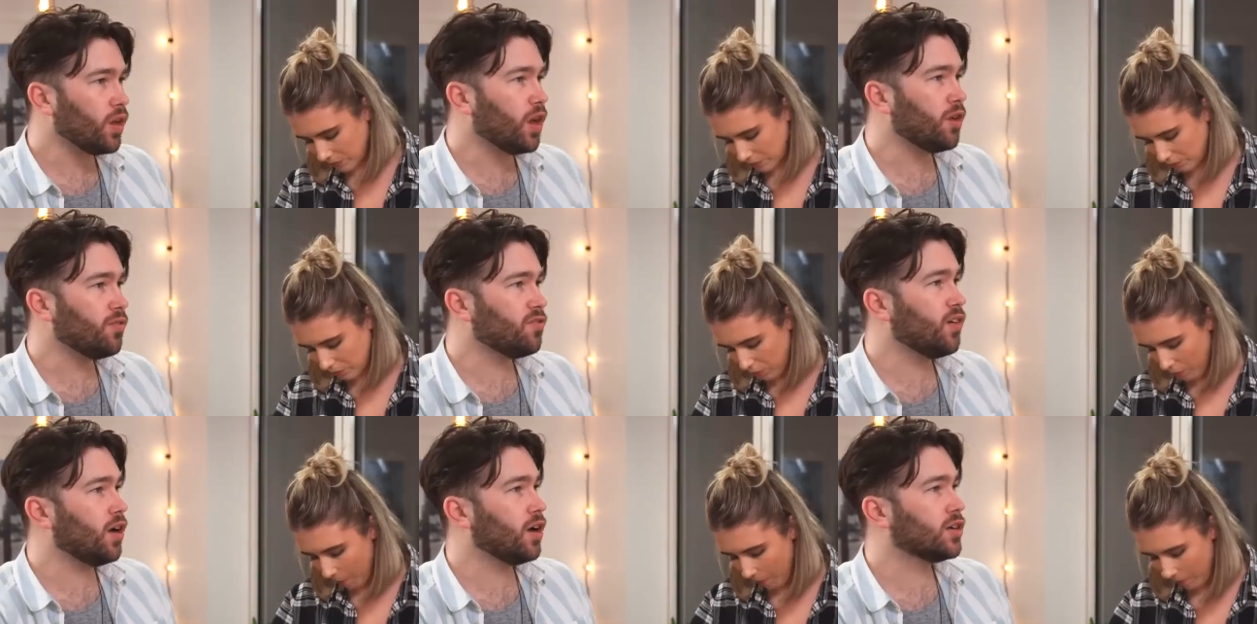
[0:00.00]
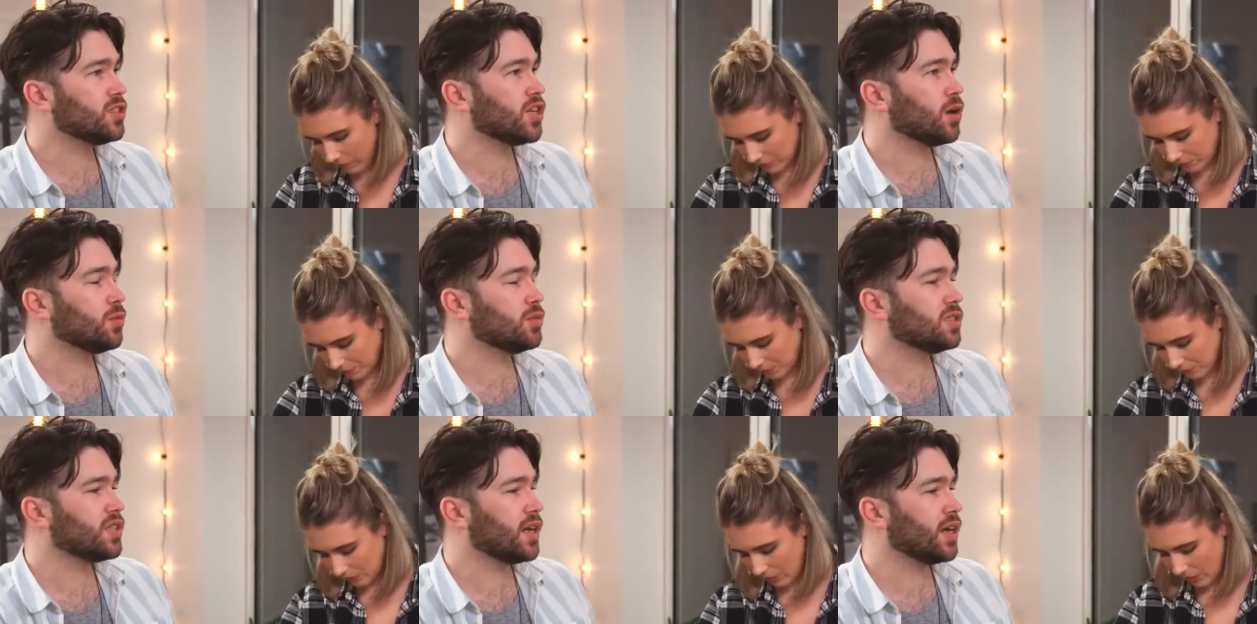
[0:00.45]
Speaker 1: At first,
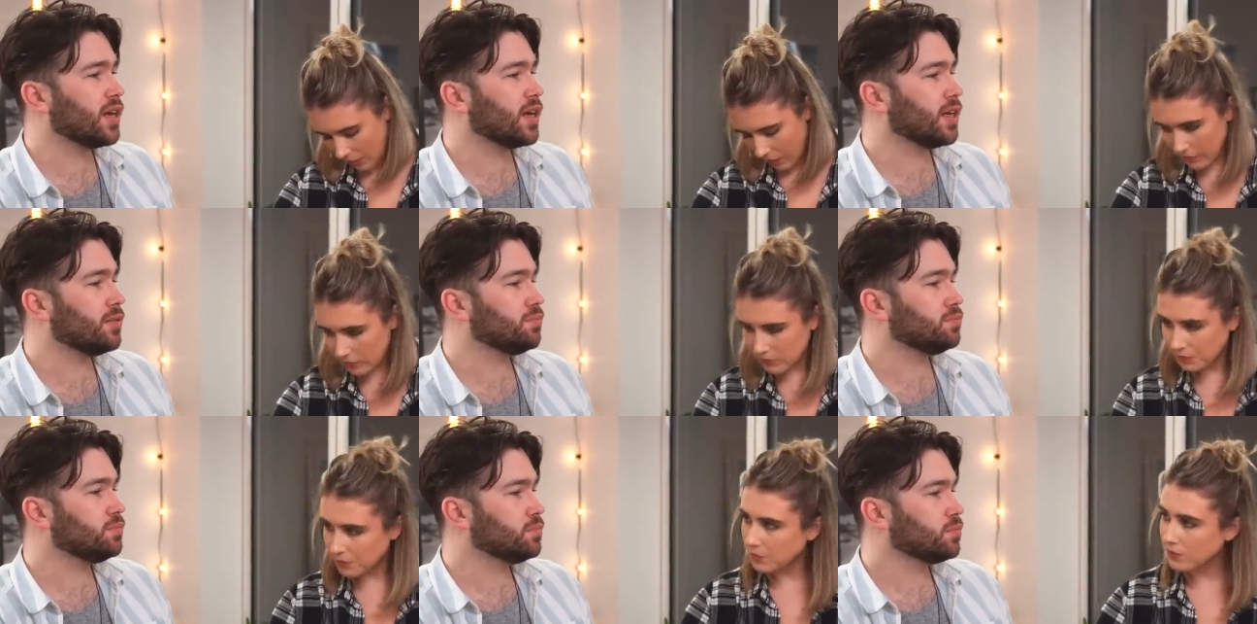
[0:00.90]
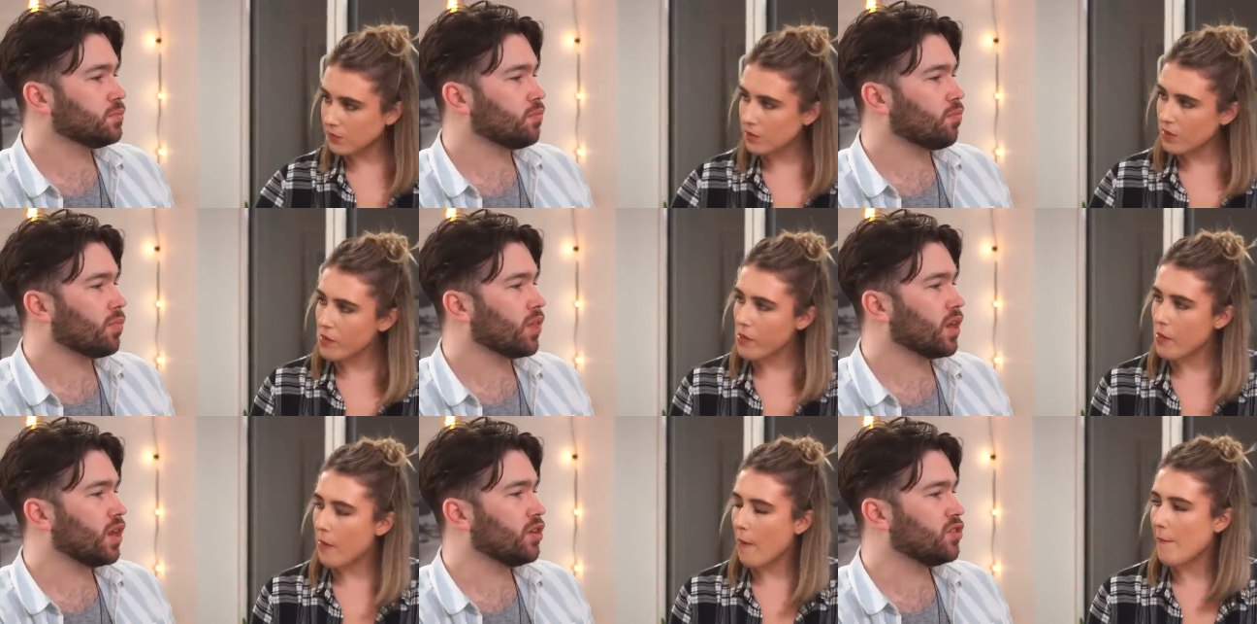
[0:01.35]
I was thinking
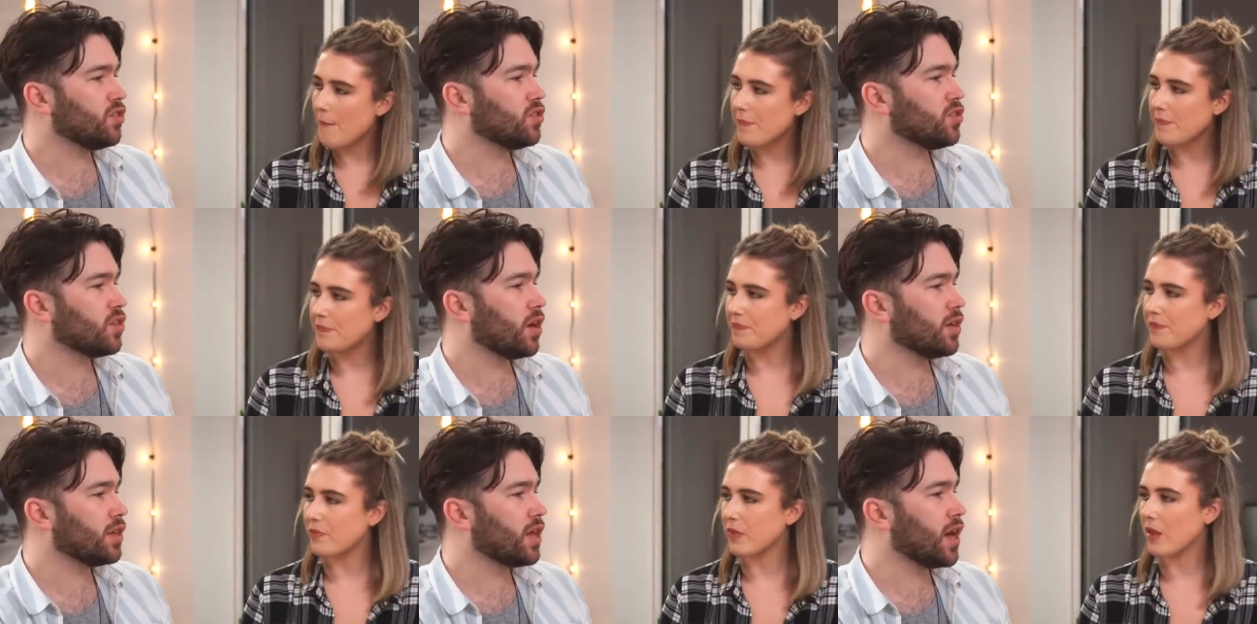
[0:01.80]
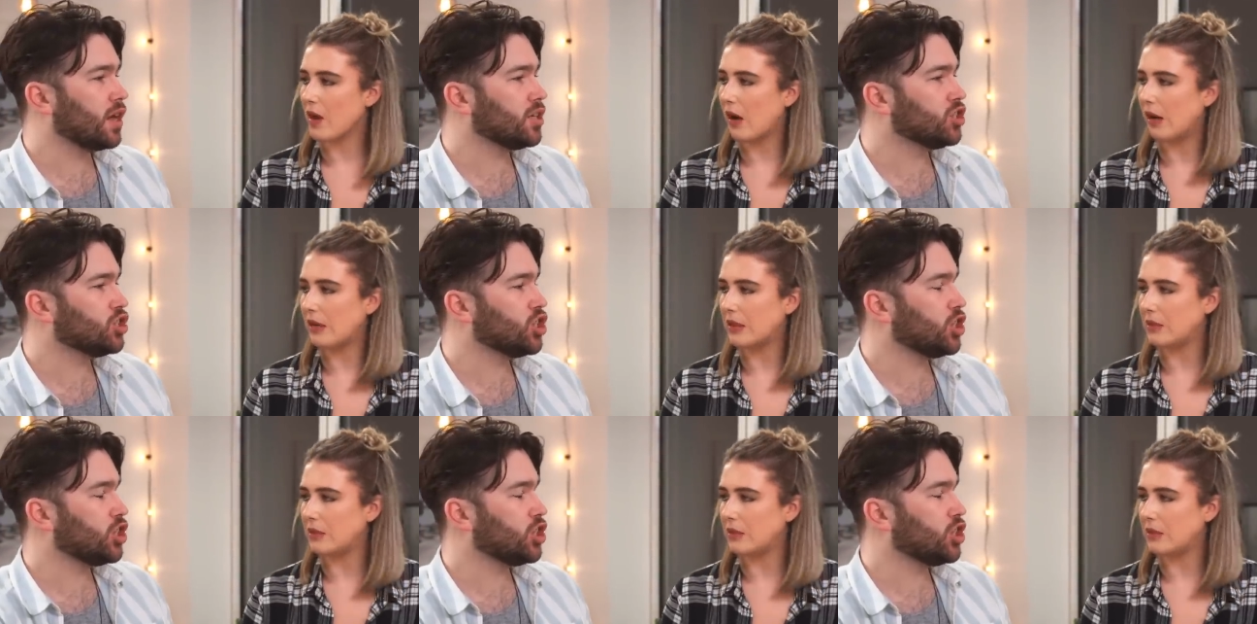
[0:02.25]
this is like that